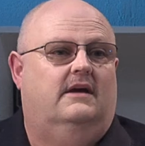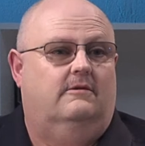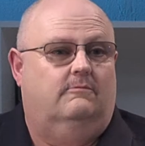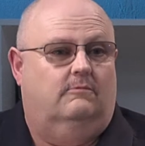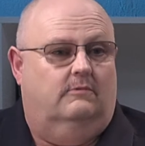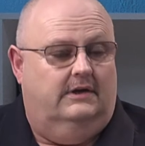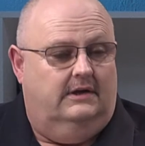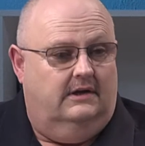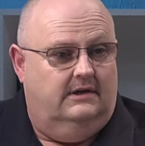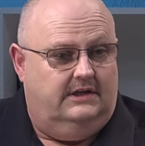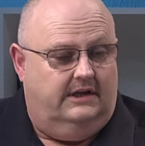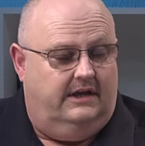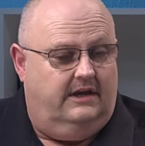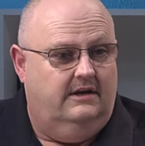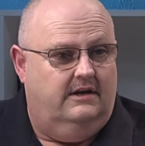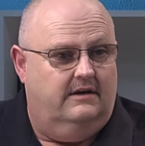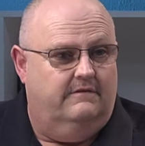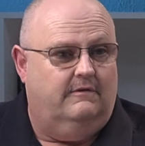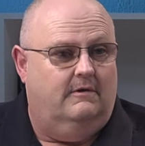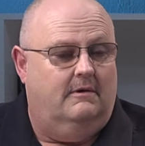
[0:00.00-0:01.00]
We need to
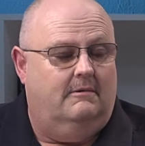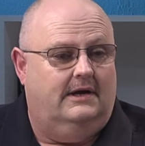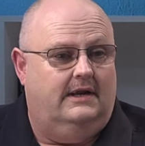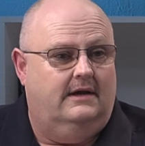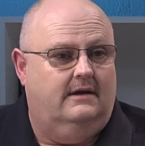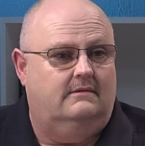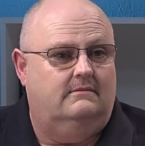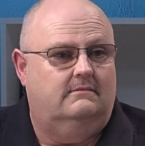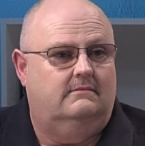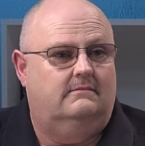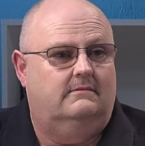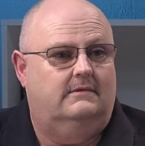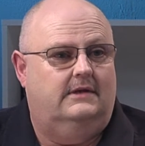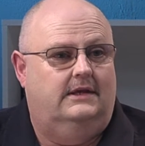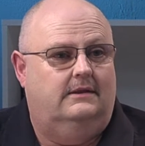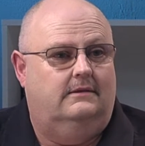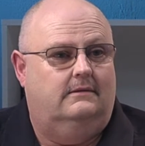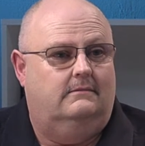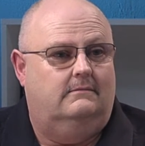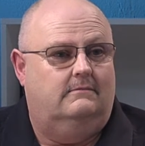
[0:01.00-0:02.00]
kit everyone out
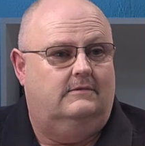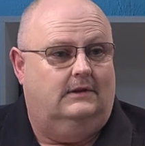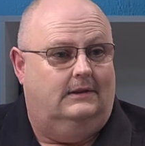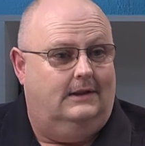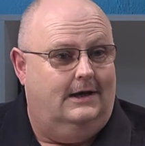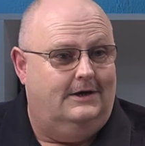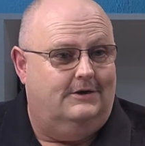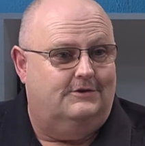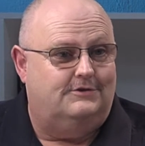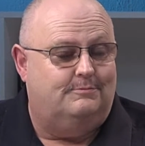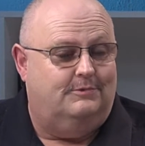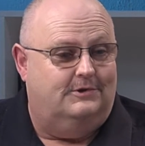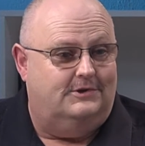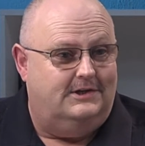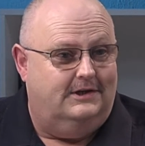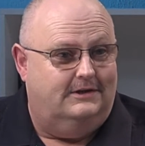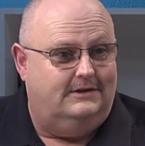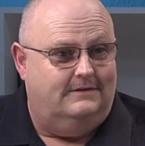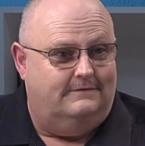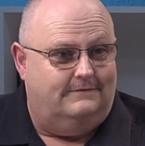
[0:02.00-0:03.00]
in the latest
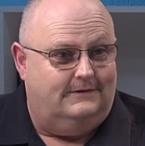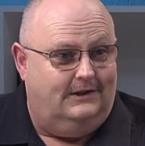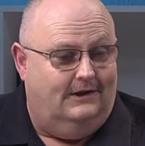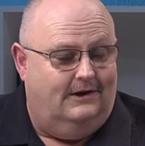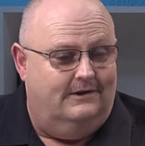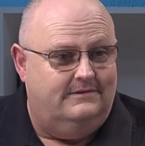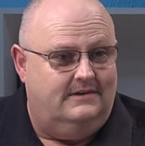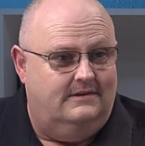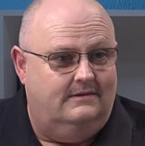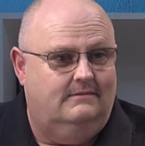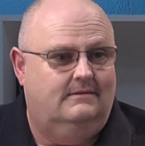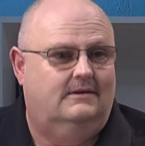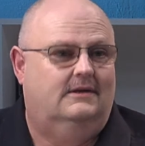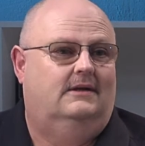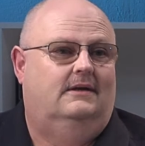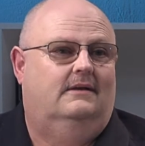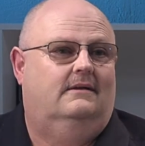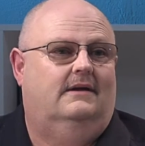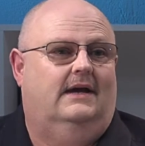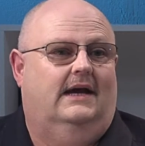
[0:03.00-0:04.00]
protective clothing,
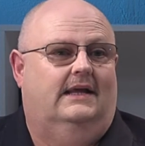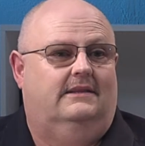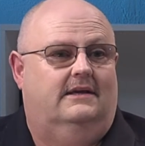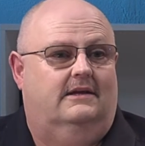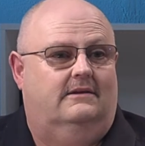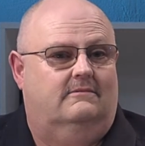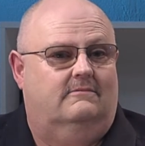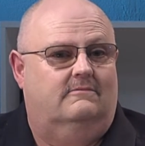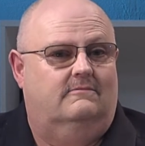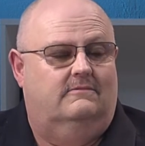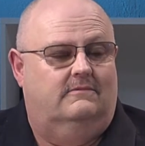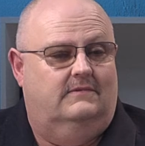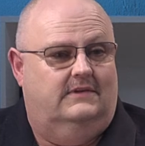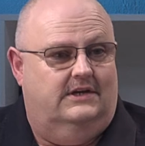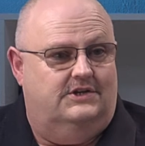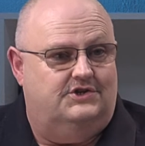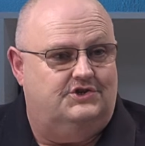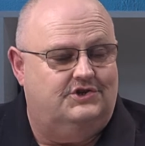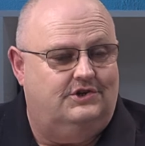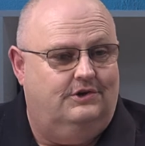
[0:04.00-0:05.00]
and then
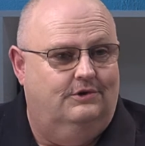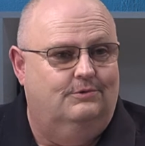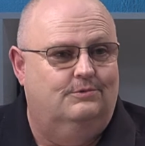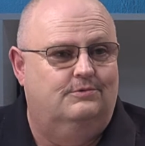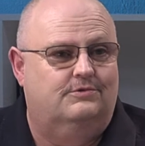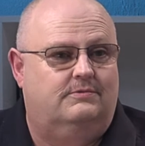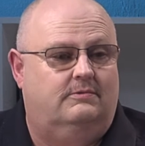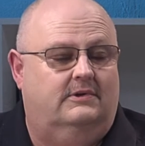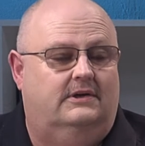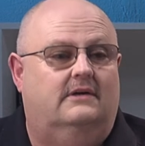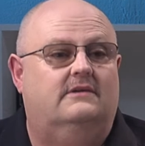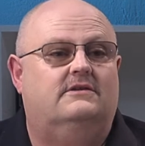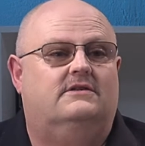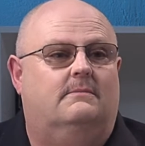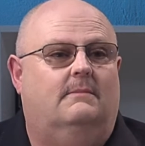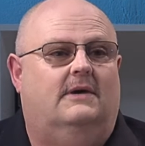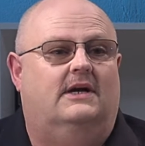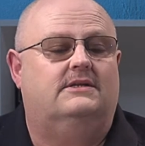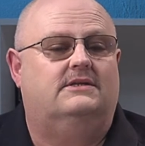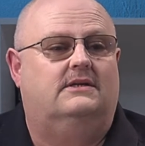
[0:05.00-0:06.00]
their skills, we need
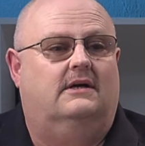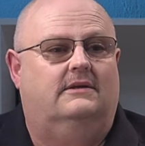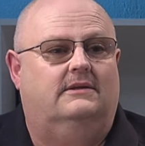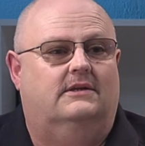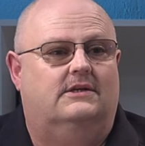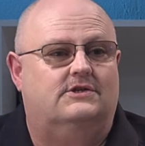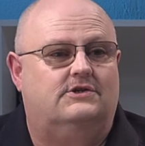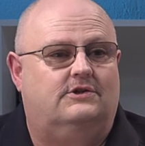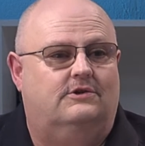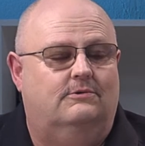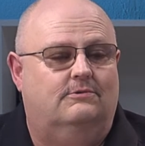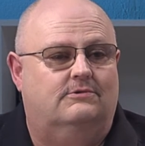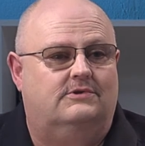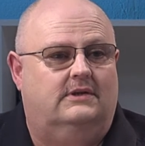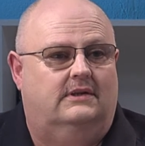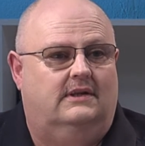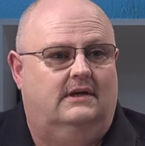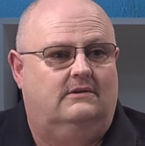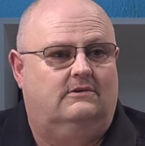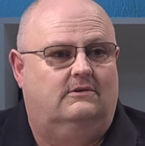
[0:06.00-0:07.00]
to maintain their skills
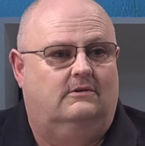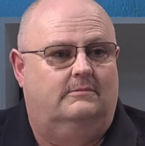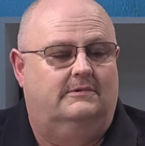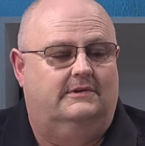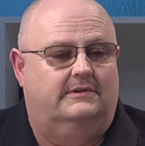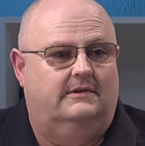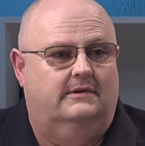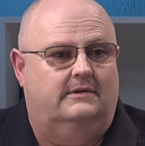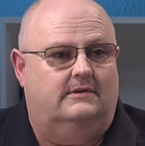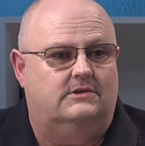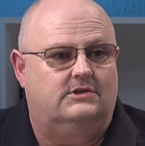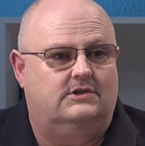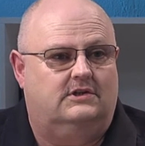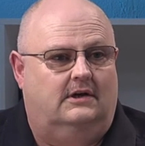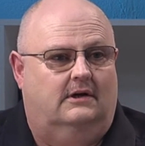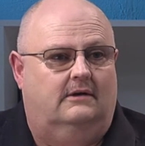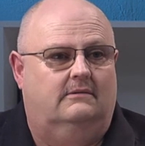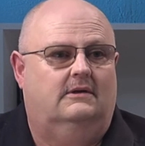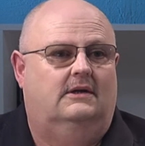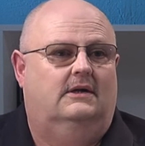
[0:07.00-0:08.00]
and that type of thing.
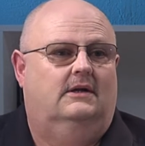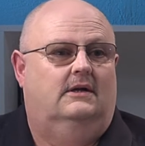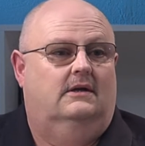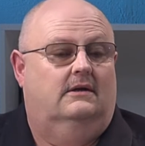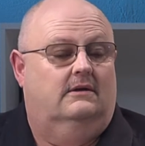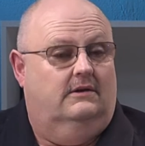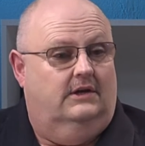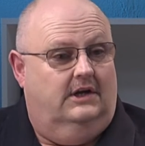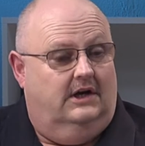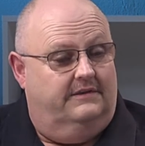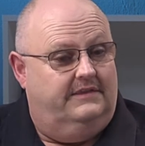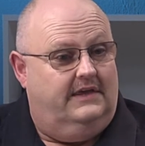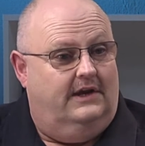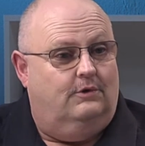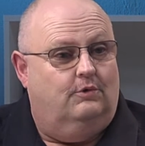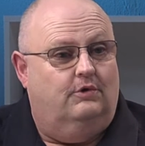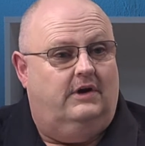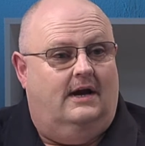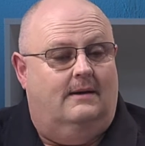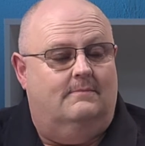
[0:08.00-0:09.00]
So that
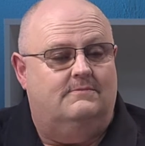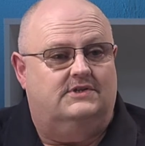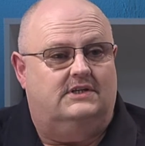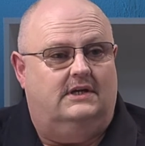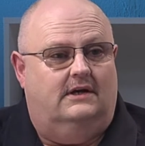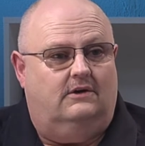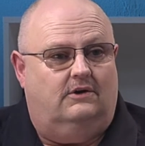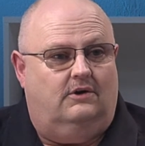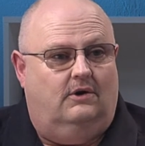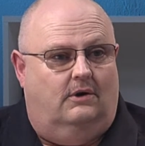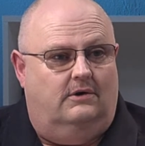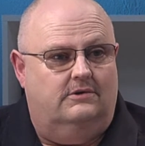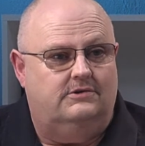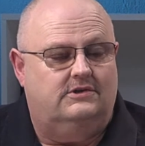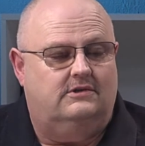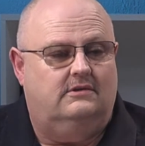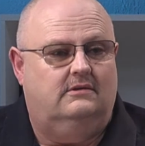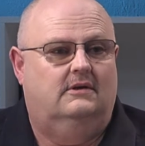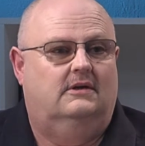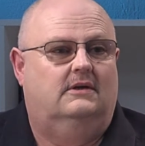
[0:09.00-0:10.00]
all comes at a
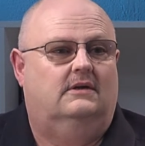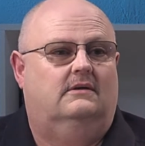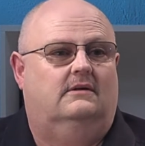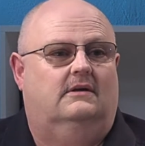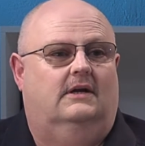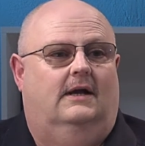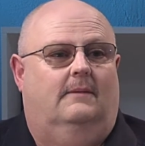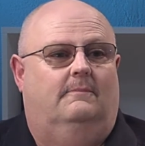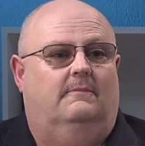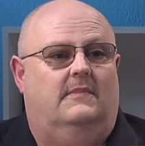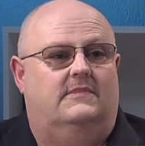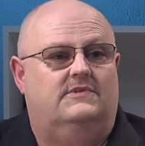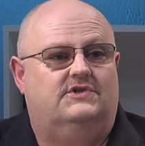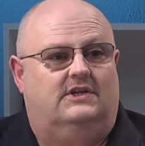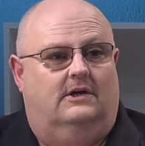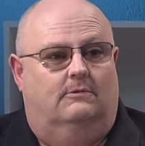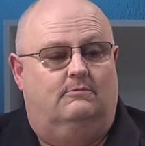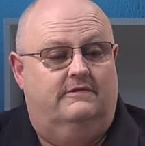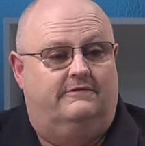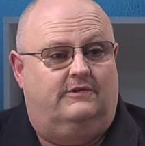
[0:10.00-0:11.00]
cost.
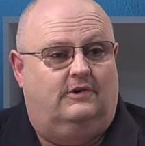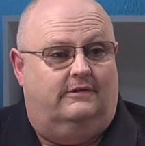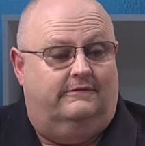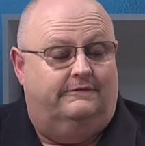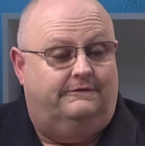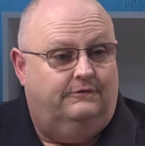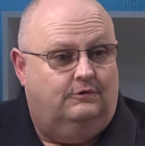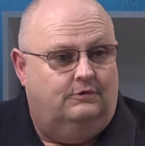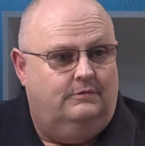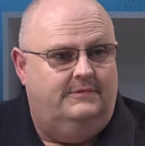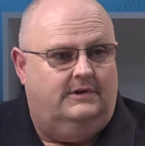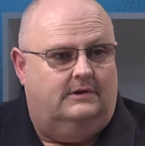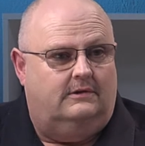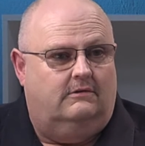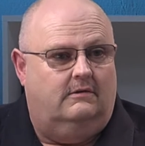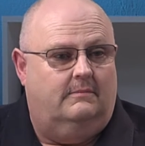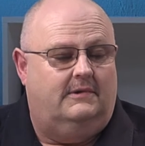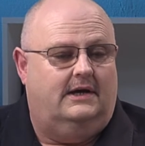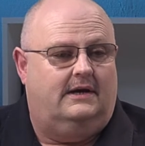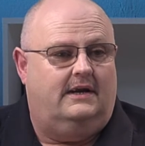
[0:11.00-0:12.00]
So we've got a
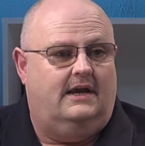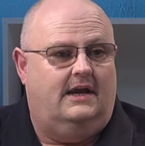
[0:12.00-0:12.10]
formula about